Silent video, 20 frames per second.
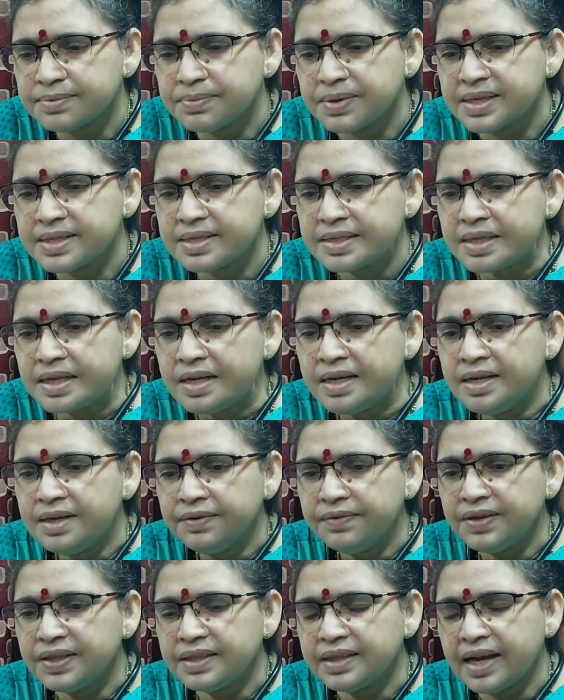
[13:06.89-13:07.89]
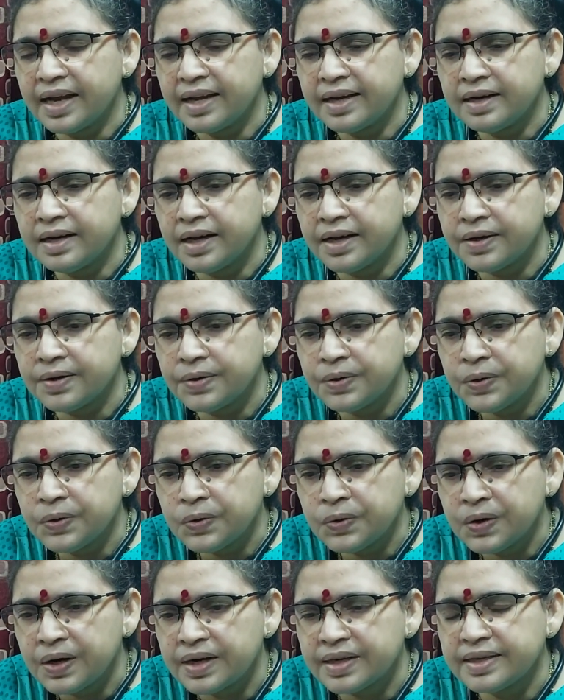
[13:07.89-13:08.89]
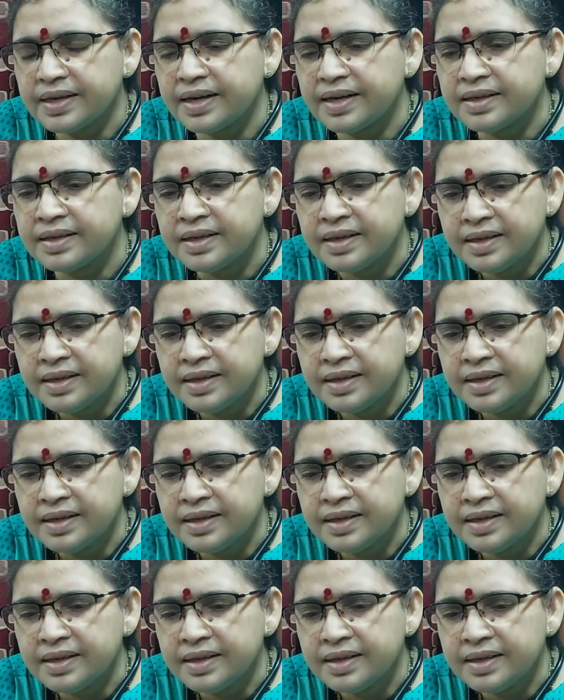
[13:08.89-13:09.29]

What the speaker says: months with Iglar U100.